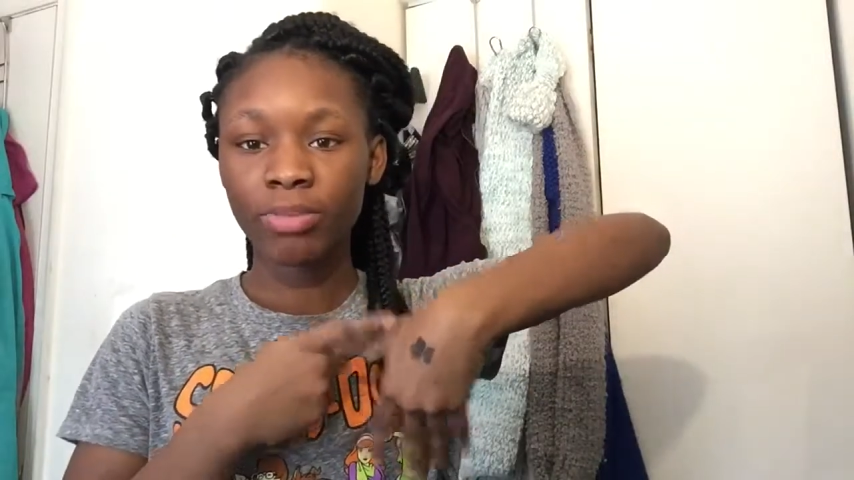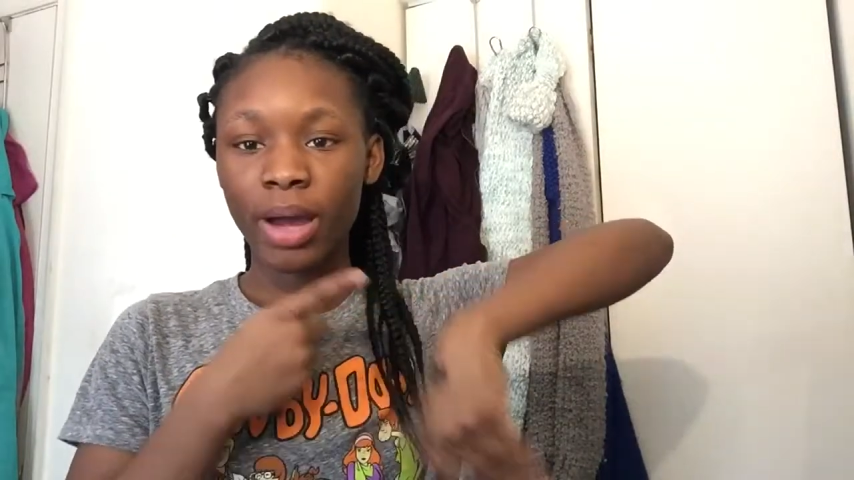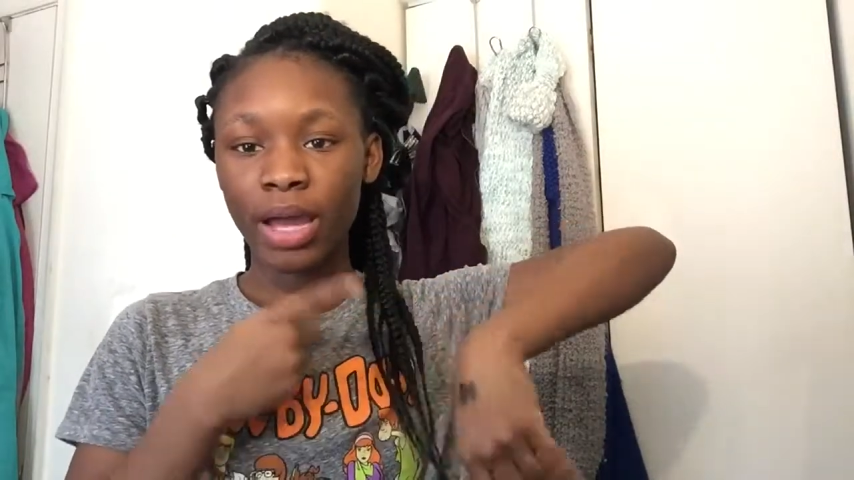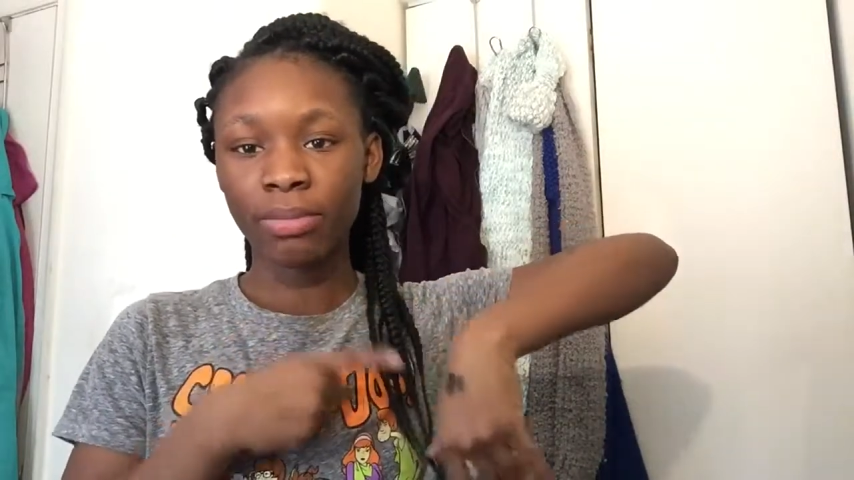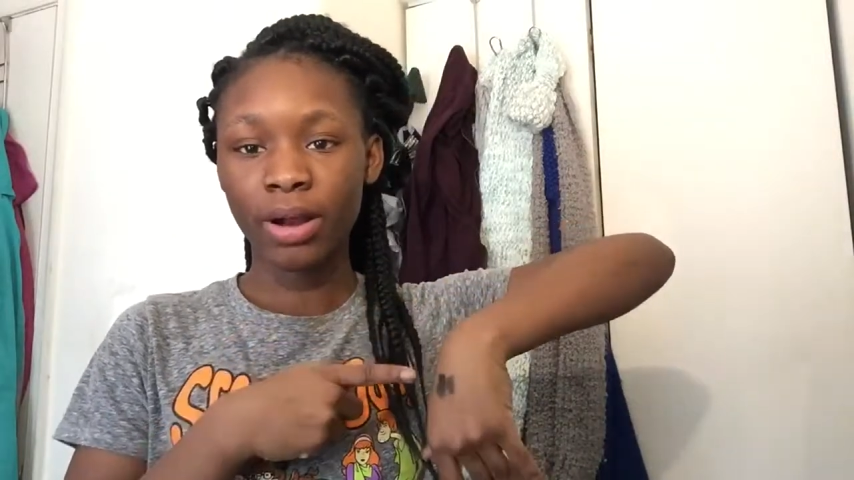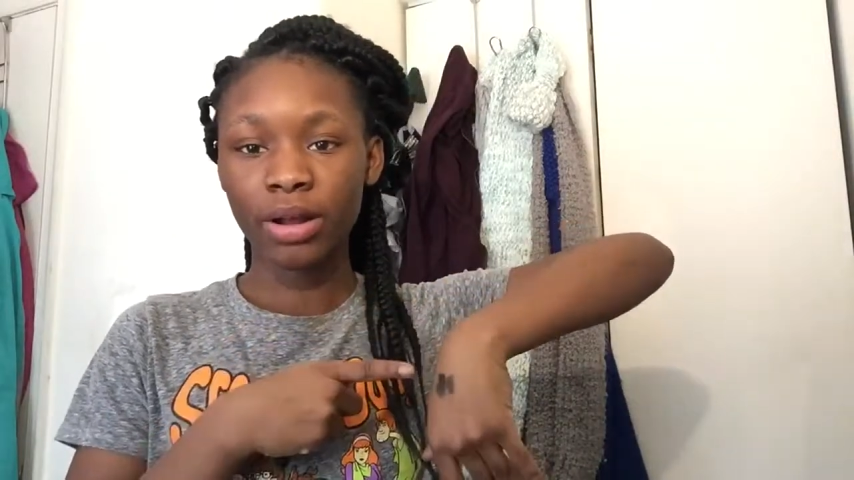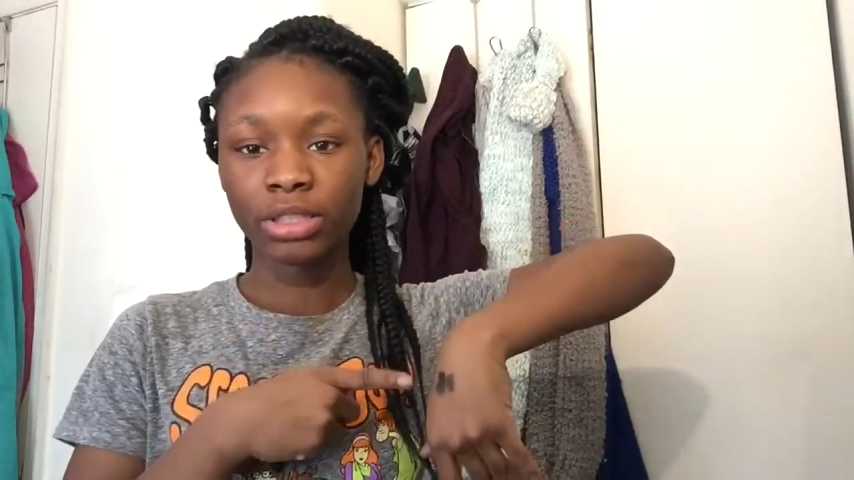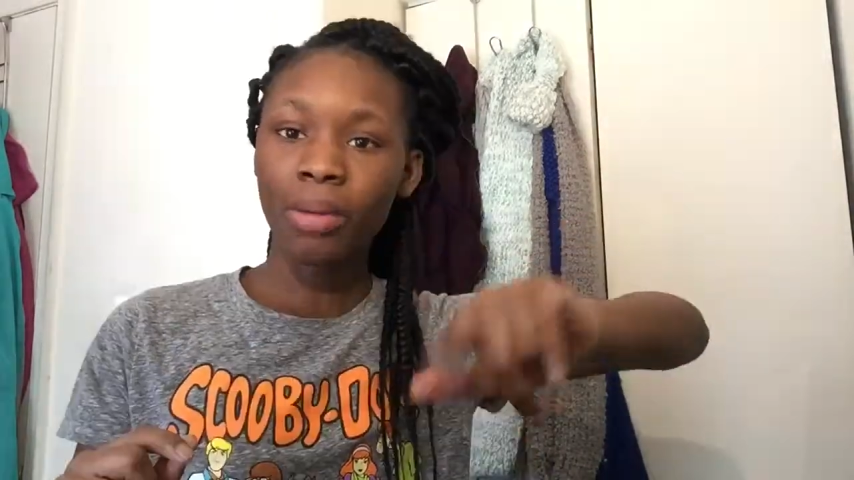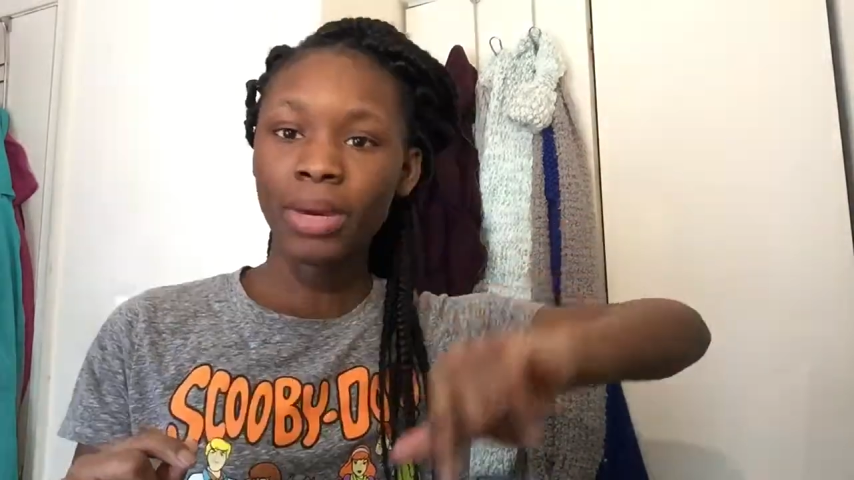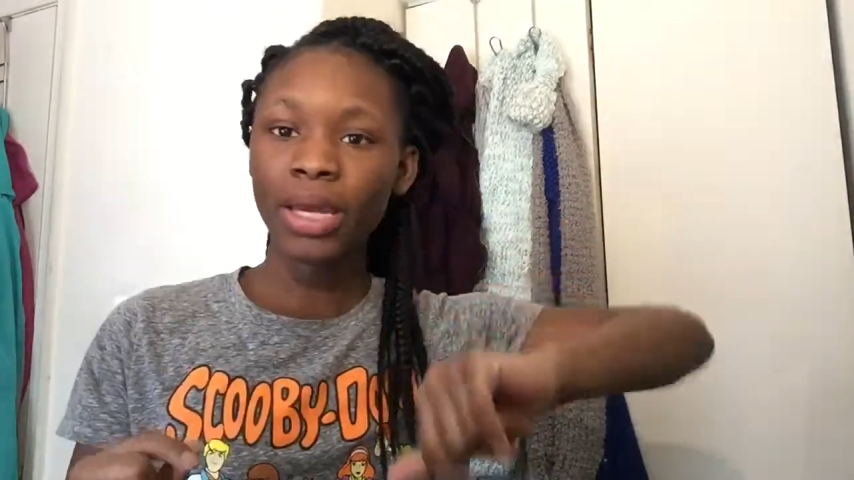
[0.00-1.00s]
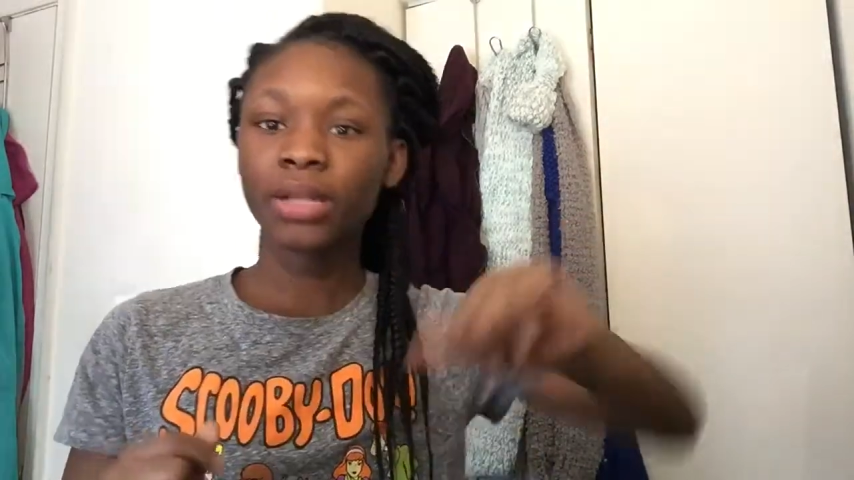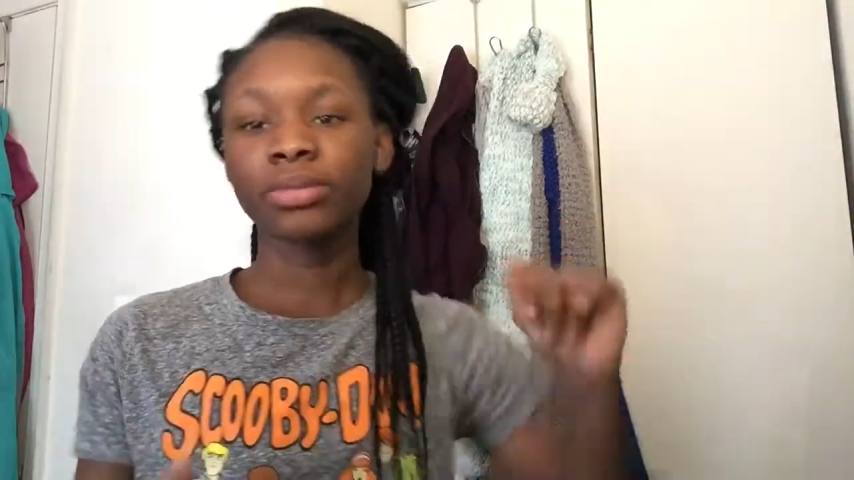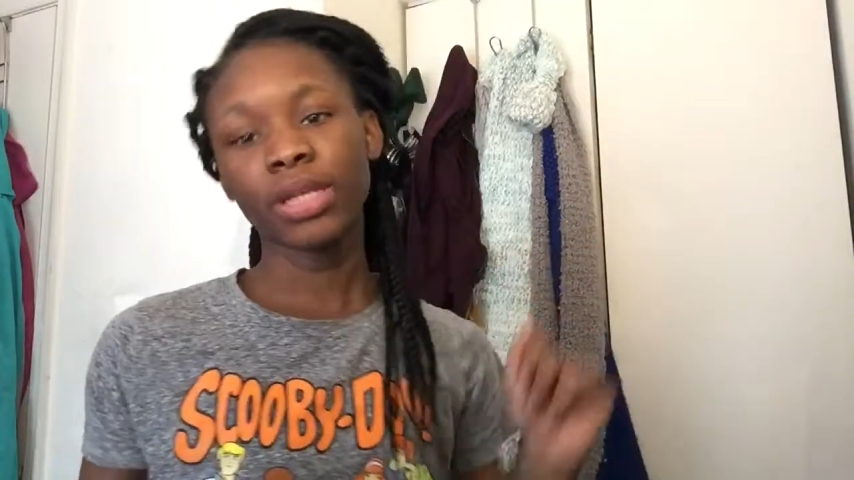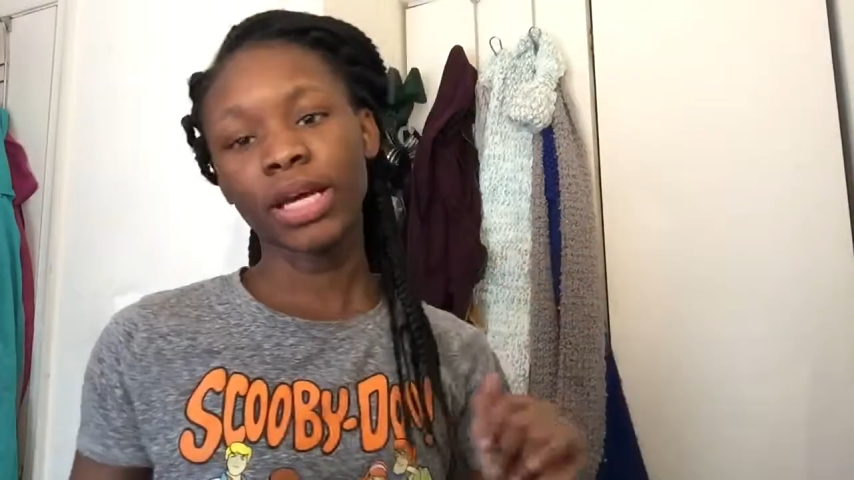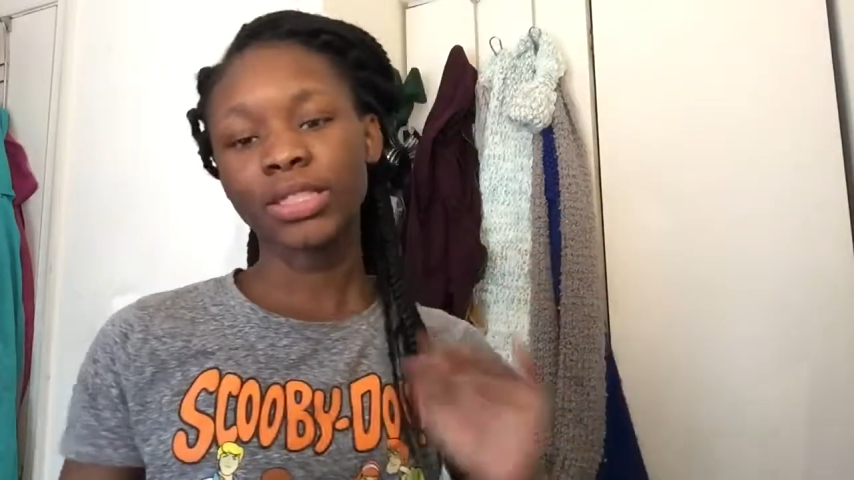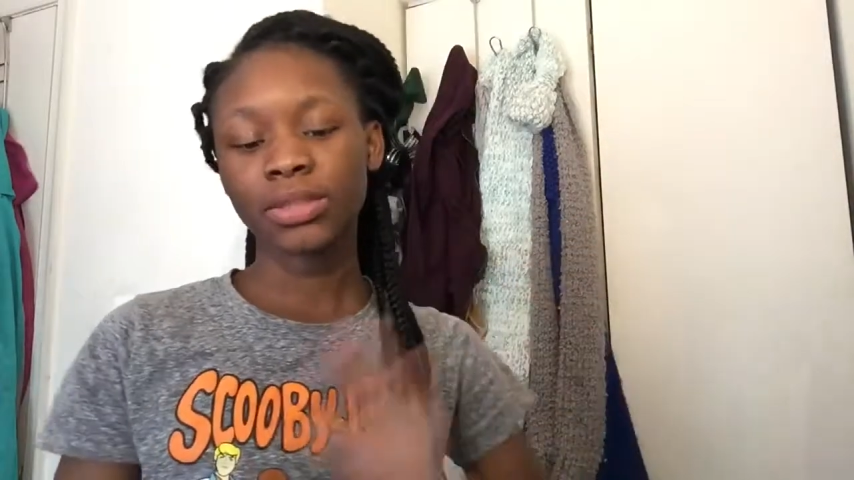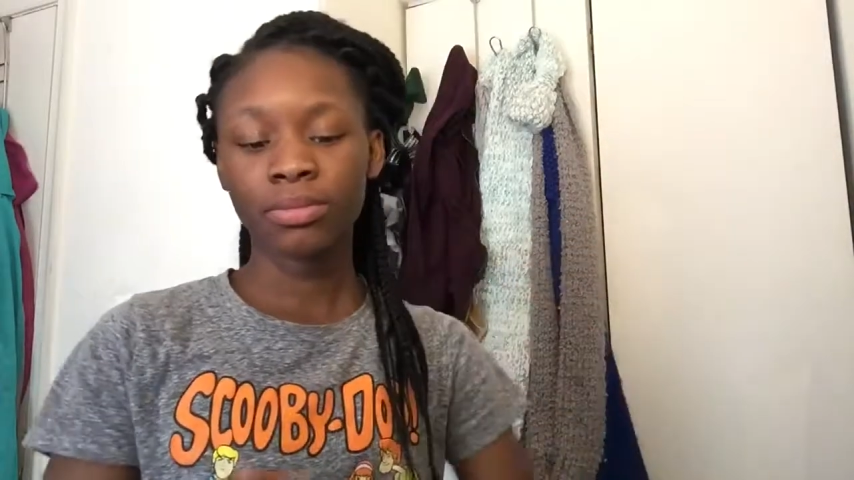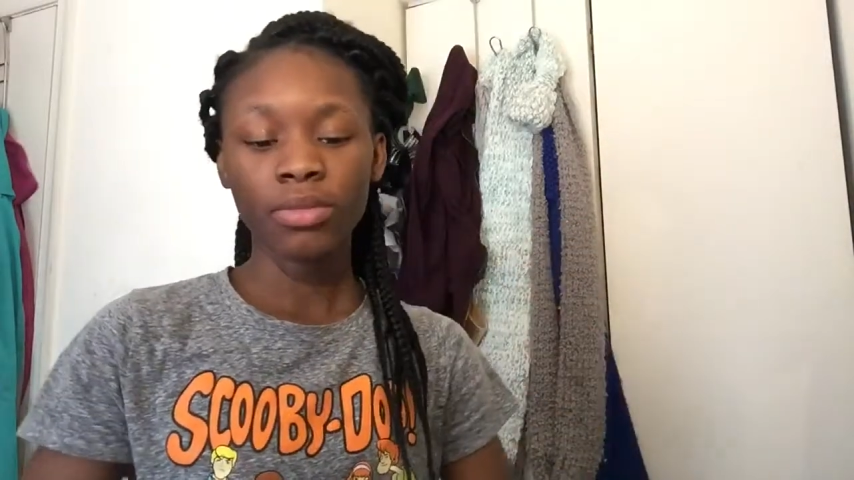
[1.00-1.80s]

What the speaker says: my eyebrows pomade, yes.